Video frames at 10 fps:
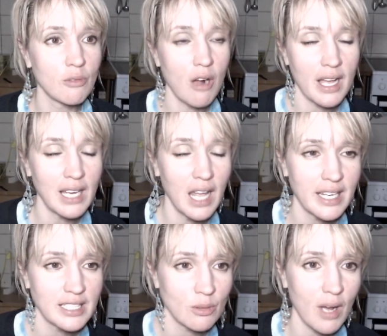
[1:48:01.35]

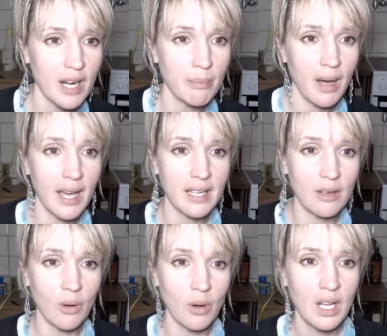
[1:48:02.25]
learning to ride a bike
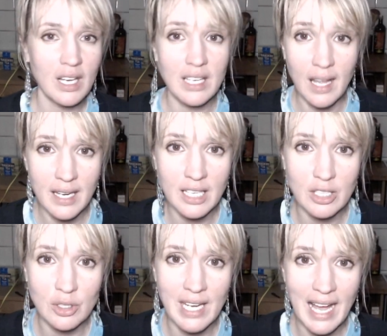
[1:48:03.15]
or learning a
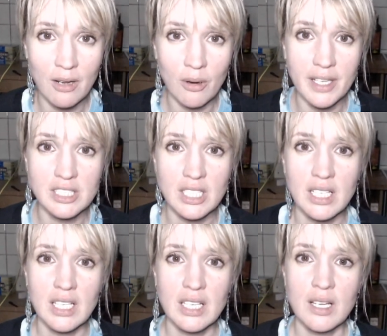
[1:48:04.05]
new language.
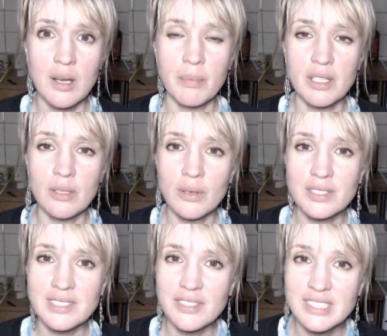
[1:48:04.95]
But you
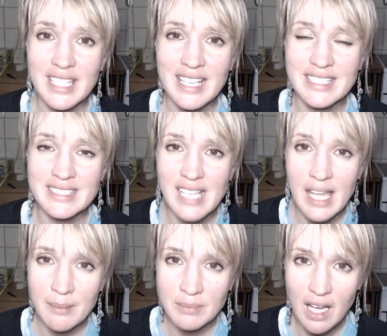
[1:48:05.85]
also see at the
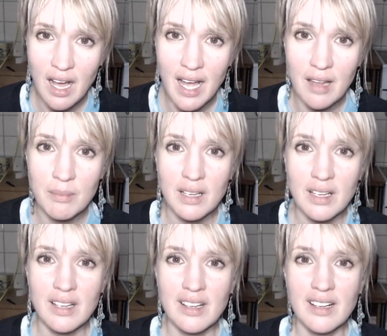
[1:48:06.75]
same time
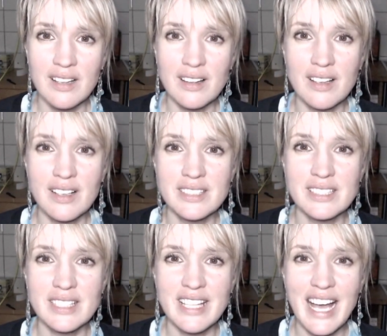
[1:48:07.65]
that
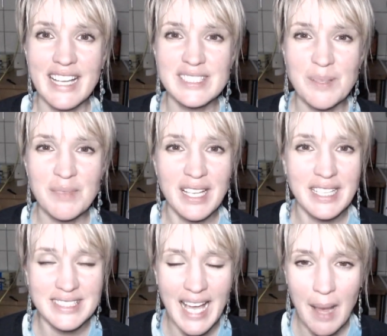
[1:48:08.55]
that is something
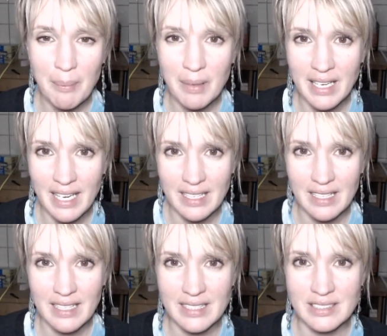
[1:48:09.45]
that's happening.
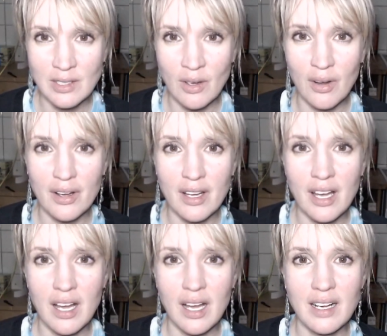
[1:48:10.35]
It's not
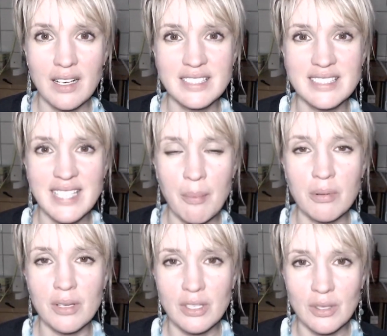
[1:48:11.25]
a
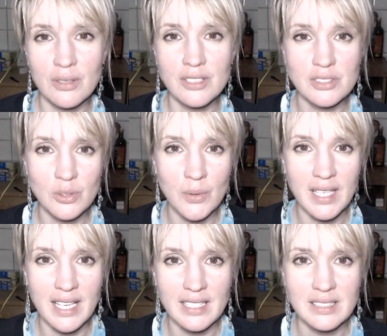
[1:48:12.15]
separate you that's
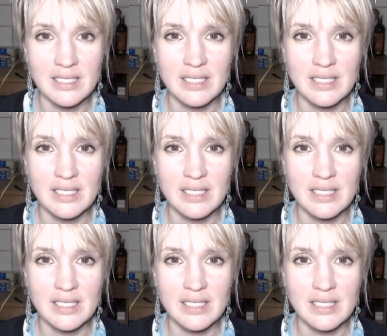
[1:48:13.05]
doing it.